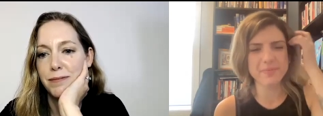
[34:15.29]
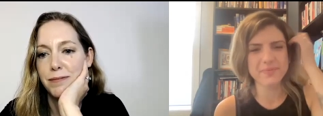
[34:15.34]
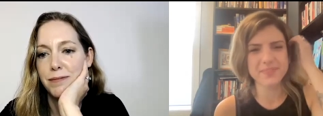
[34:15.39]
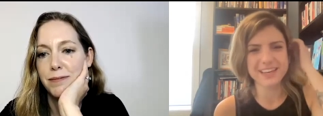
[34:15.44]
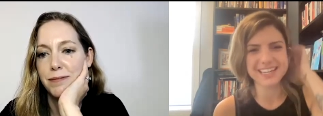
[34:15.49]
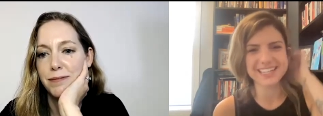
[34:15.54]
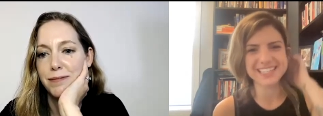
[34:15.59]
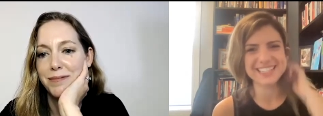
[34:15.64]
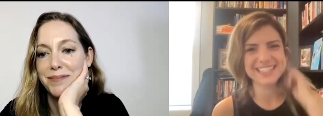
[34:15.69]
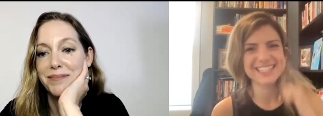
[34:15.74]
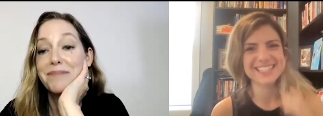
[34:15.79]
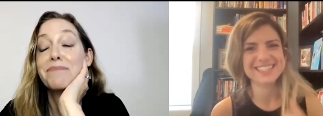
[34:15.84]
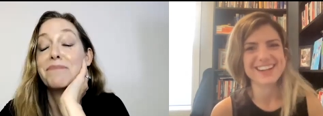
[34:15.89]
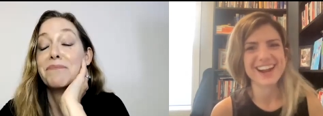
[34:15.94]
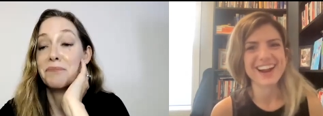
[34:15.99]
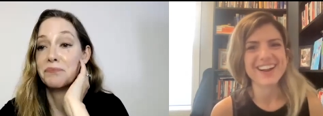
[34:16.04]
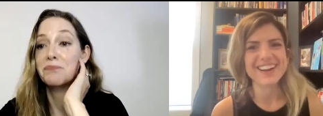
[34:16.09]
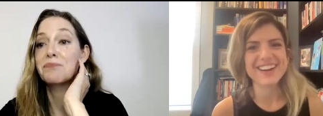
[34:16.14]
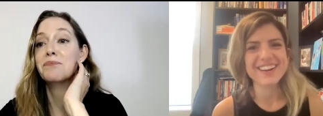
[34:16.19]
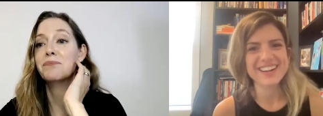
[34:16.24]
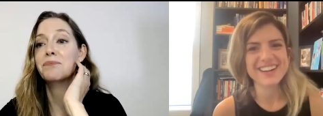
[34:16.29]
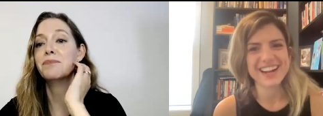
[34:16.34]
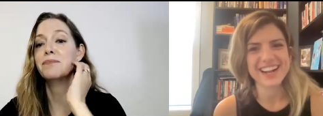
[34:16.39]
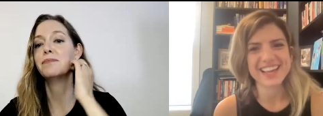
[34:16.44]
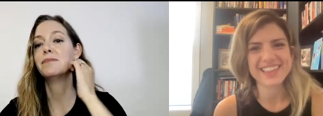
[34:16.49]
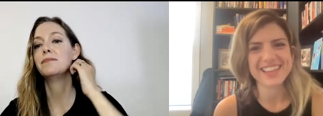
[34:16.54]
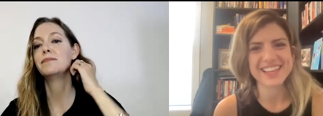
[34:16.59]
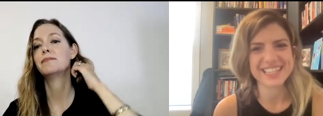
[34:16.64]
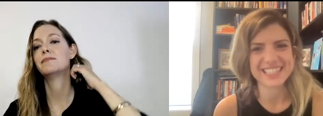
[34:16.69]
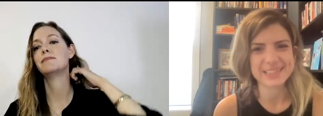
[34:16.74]
Speaker 1: the start and i
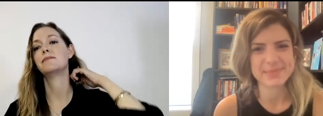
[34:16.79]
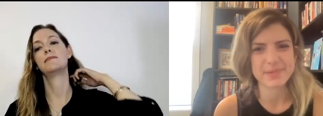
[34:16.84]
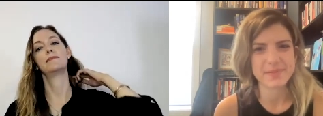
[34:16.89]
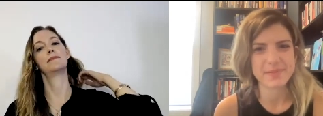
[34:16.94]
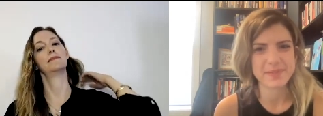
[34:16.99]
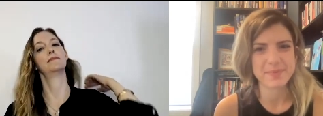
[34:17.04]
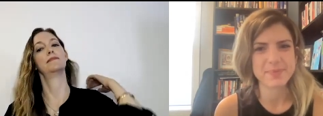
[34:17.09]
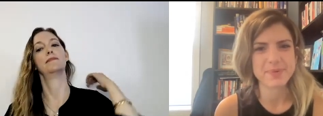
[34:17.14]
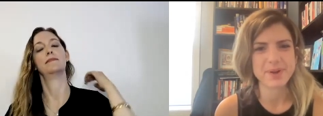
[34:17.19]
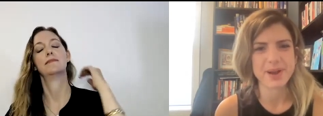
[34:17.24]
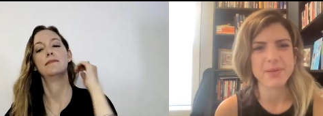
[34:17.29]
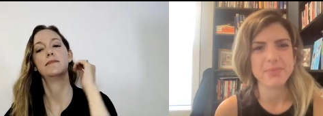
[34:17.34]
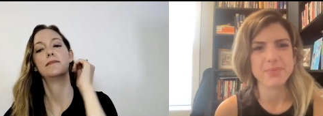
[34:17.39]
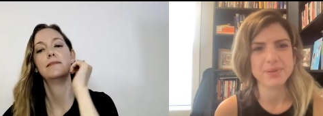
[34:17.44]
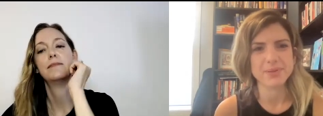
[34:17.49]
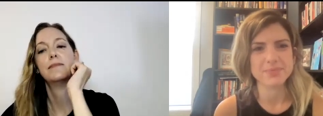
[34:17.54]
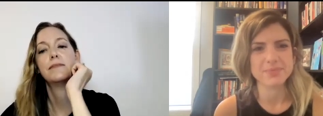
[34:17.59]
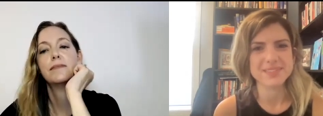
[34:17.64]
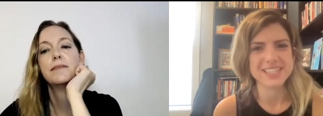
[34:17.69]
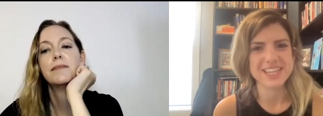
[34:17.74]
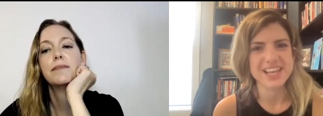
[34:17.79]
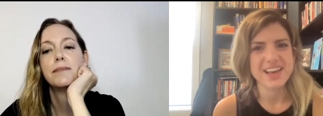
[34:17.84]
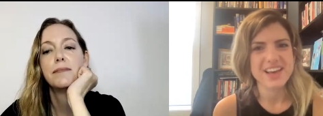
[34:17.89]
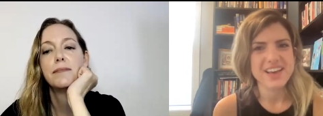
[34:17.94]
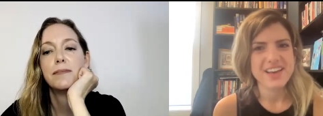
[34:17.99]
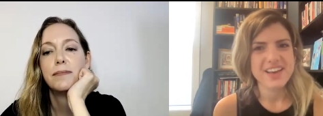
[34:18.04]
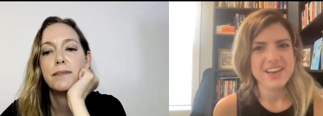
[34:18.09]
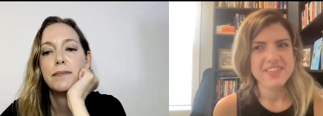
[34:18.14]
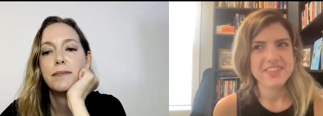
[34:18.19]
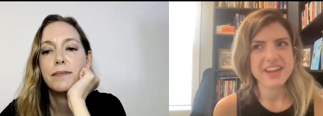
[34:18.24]
think some of the problems
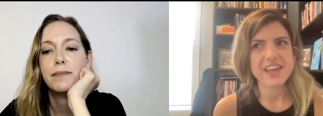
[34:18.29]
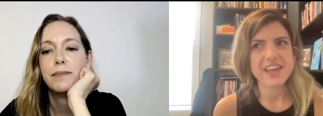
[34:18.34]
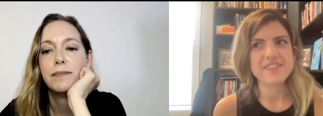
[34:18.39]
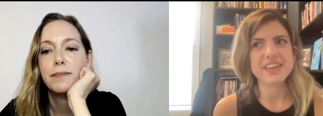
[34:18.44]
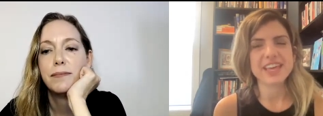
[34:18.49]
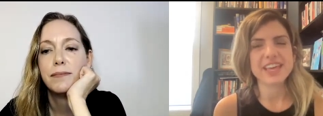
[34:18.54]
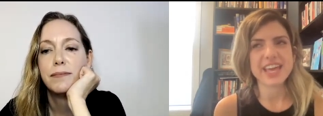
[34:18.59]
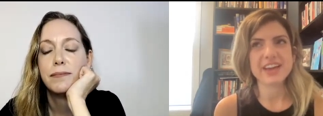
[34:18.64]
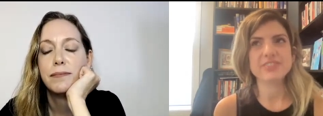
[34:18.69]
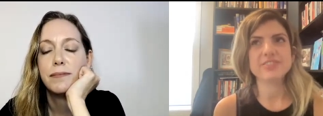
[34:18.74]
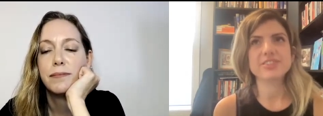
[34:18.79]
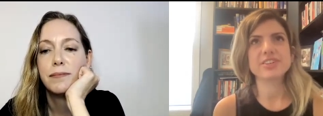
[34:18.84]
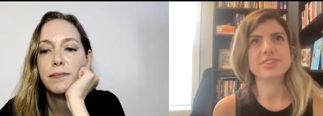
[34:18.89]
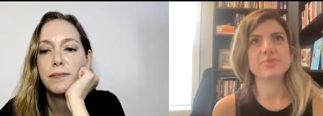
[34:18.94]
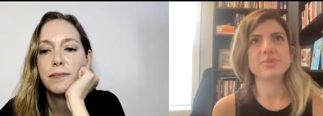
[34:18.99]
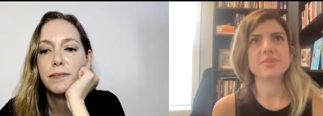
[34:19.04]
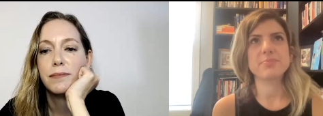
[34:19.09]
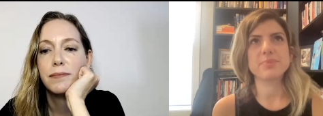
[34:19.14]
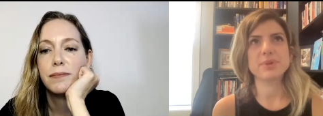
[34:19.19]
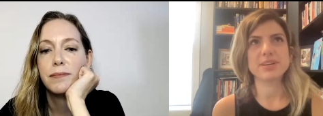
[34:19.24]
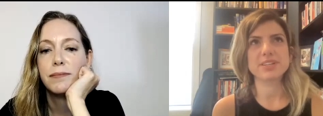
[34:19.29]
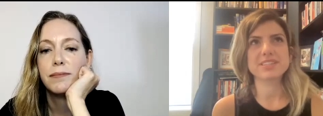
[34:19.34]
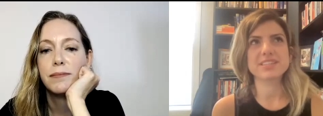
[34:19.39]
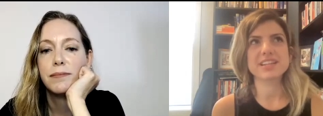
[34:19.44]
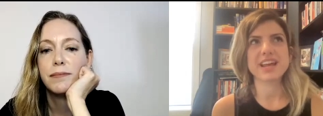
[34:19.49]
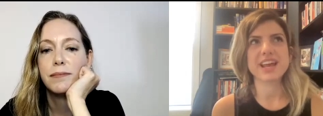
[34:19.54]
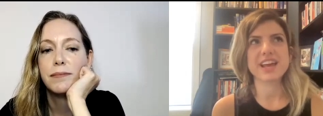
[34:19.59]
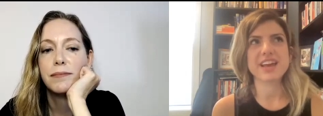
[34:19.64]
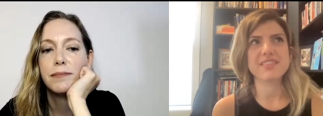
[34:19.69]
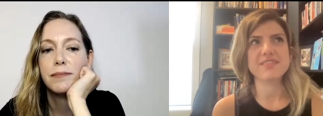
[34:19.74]
that i've encountered with books that i
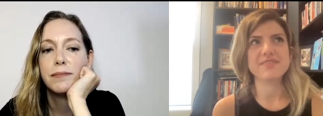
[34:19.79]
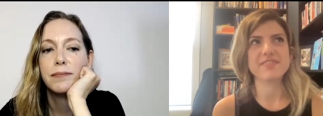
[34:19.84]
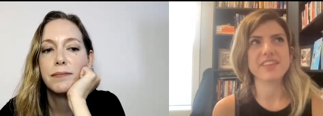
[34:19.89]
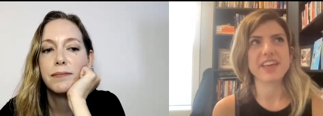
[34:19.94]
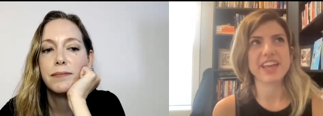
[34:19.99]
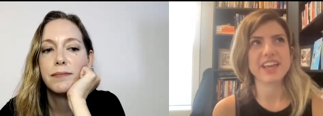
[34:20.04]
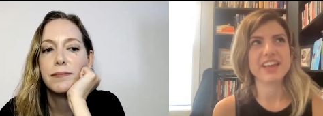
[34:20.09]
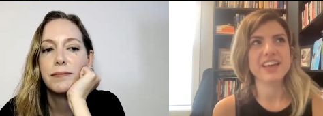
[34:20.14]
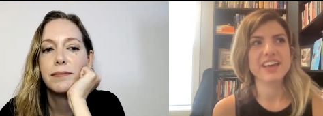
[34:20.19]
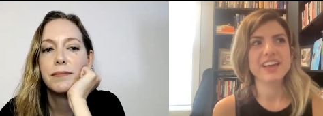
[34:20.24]
have like